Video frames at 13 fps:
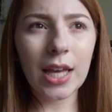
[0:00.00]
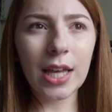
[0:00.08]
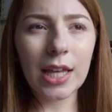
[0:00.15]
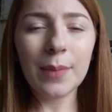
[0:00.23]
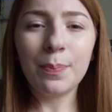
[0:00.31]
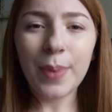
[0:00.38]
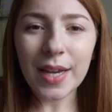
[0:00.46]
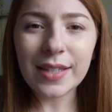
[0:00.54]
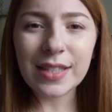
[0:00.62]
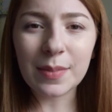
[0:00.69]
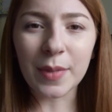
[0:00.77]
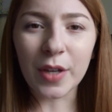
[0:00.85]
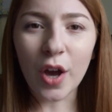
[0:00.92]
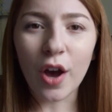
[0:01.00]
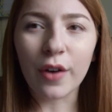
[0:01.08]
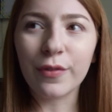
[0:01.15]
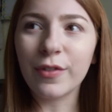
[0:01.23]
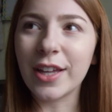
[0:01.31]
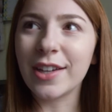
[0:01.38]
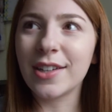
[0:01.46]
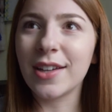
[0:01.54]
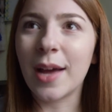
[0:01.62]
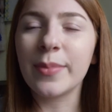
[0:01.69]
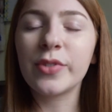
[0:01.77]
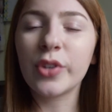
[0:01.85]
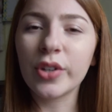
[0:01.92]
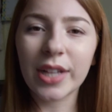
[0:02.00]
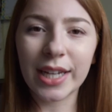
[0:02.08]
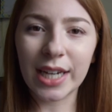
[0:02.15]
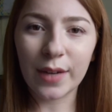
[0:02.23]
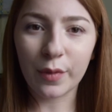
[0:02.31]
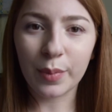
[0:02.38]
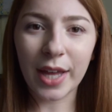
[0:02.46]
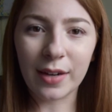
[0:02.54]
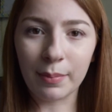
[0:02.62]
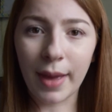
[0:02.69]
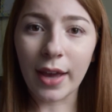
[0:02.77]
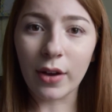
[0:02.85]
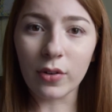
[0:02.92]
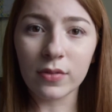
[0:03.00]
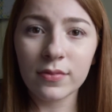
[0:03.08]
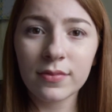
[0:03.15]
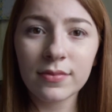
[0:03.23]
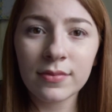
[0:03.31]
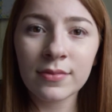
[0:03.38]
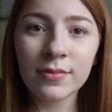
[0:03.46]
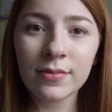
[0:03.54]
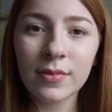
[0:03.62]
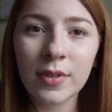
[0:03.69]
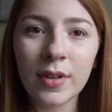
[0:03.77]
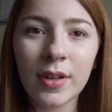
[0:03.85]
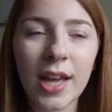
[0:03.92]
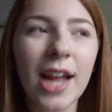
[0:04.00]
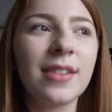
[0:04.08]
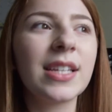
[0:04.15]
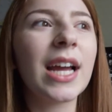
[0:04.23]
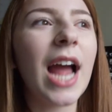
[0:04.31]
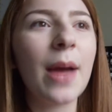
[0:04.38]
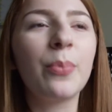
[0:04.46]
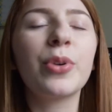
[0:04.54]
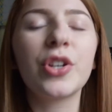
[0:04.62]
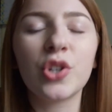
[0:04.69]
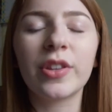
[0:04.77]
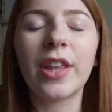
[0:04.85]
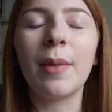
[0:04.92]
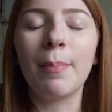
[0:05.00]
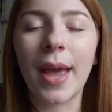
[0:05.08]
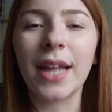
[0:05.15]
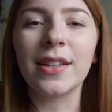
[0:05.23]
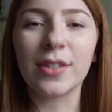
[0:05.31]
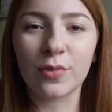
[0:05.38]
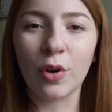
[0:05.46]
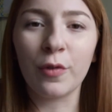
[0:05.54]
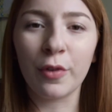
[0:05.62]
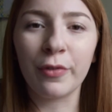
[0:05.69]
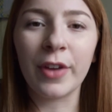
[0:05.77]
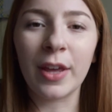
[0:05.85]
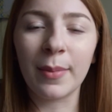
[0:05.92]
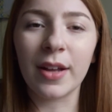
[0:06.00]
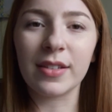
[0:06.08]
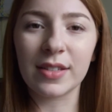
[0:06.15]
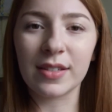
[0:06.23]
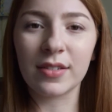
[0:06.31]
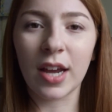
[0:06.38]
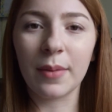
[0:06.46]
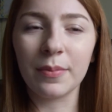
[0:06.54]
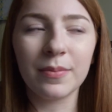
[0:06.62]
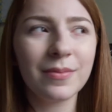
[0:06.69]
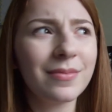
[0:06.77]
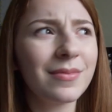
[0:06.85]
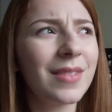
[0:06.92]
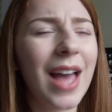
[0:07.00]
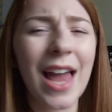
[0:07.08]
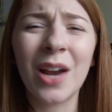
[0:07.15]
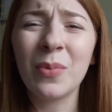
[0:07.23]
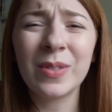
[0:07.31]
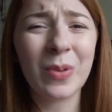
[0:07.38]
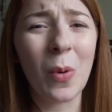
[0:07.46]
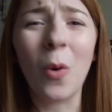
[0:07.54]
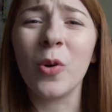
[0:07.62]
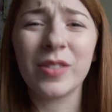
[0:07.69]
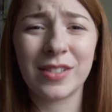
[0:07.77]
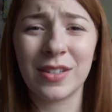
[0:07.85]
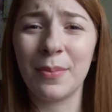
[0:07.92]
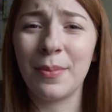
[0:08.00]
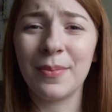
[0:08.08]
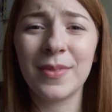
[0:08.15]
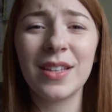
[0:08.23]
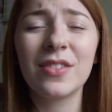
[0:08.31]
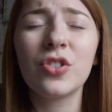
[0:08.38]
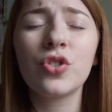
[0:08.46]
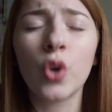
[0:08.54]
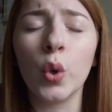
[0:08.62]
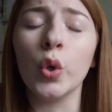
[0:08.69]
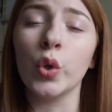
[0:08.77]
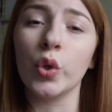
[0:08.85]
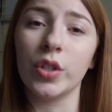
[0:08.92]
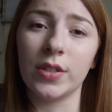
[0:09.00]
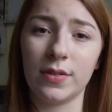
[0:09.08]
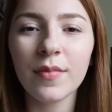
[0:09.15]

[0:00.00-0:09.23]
It pissed me off. Like, I'm so glad I never played a male. It's like, I'm pretty sure they made this role for females this time. And it was awesome. So good.